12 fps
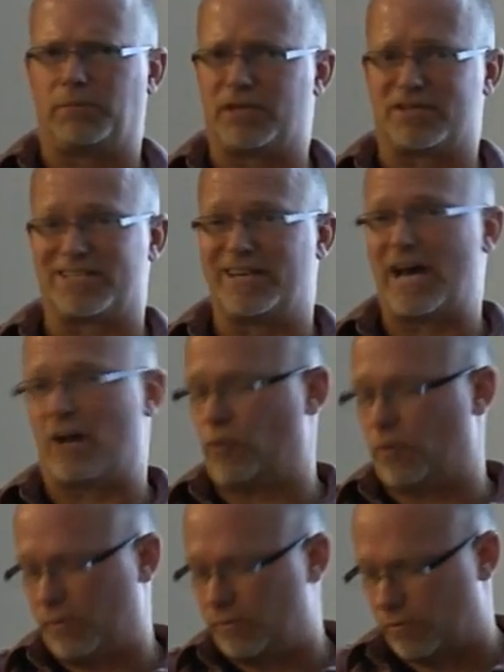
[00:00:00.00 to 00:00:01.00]
but it's not
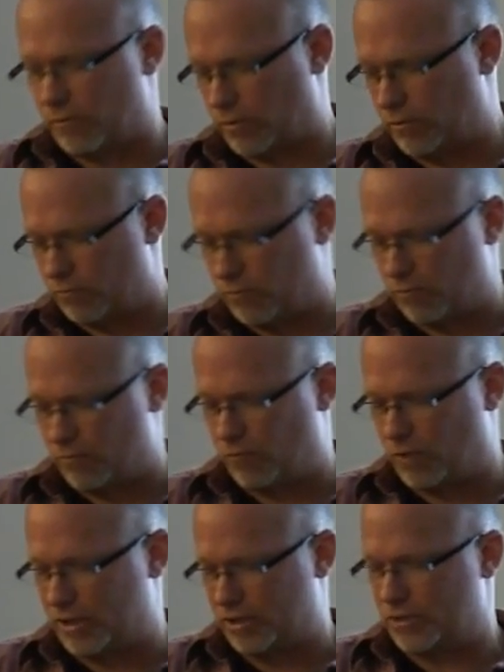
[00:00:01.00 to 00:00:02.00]
what we were
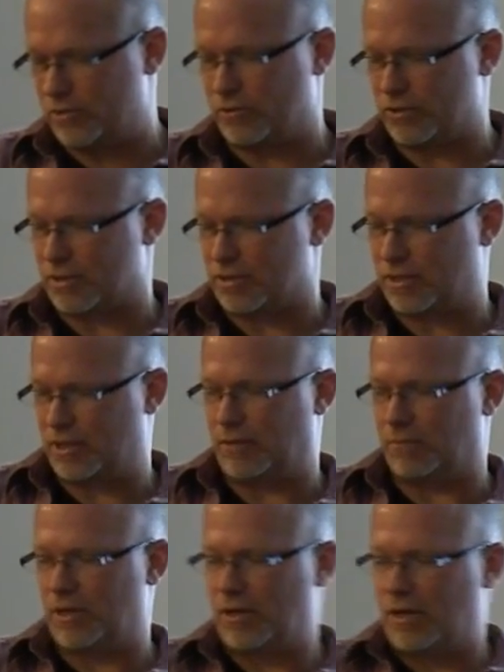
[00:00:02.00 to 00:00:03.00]
wanting to do as a team.